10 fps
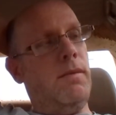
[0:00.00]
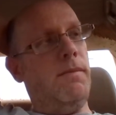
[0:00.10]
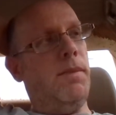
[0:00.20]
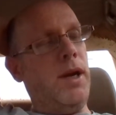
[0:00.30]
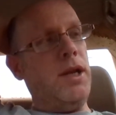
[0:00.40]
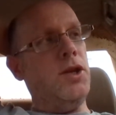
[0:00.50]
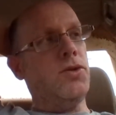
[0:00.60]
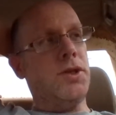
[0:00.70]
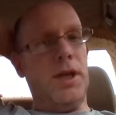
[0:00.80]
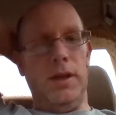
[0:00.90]
But
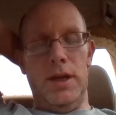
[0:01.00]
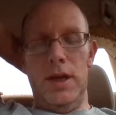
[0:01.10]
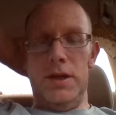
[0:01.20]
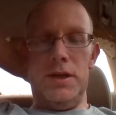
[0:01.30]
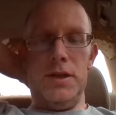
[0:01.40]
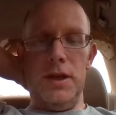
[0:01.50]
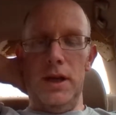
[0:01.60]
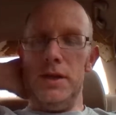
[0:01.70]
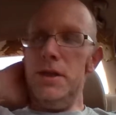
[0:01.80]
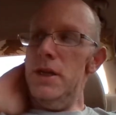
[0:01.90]
interestingly, it
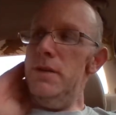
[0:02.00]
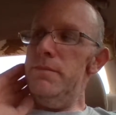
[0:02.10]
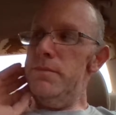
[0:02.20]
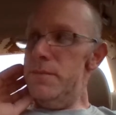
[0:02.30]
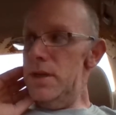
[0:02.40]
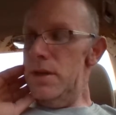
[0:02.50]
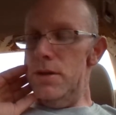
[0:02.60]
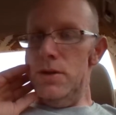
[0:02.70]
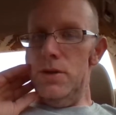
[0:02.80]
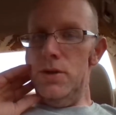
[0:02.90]
seemed
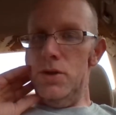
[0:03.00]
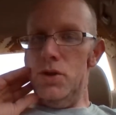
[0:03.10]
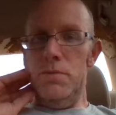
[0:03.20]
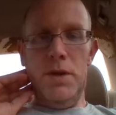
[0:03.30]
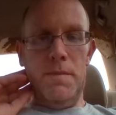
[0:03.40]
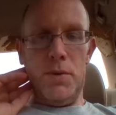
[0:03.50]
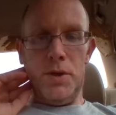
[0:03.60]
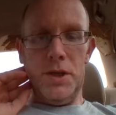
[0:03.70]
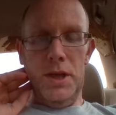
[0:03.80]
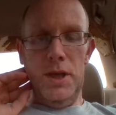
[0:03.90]
to be
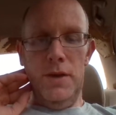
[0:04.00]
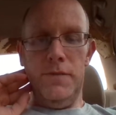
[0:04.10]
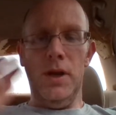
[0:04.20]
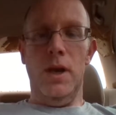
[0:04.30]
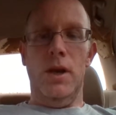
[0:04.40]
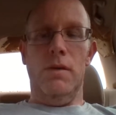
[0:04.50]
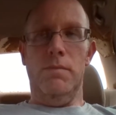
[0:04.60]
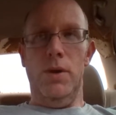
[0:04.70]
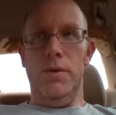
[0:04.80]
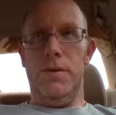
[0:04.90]
perceived,
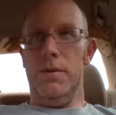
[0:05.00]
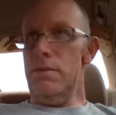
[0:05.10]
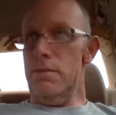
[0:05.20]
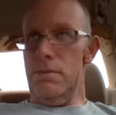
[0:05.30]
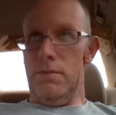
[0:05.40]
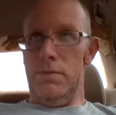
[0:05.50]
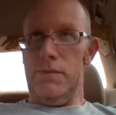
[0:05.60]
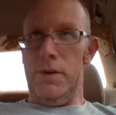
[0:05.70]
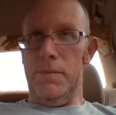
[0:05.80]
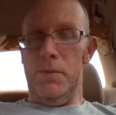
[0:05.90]
both
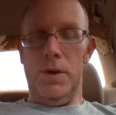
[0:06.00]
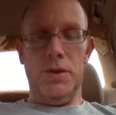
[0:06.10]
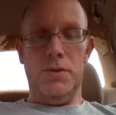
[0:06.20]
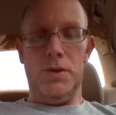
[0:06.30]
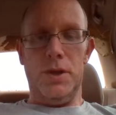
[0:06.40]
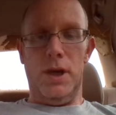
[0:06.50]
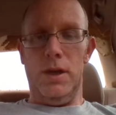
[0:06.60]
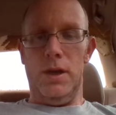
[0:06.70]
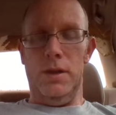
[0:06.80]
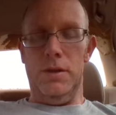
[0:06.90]
from the ones who saw
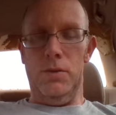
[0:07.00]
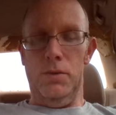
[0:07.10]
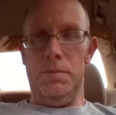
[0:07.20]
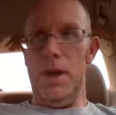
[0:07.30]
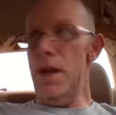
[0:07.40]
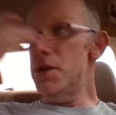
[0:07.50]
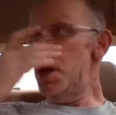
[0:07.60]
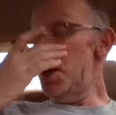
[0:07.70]
it on the old page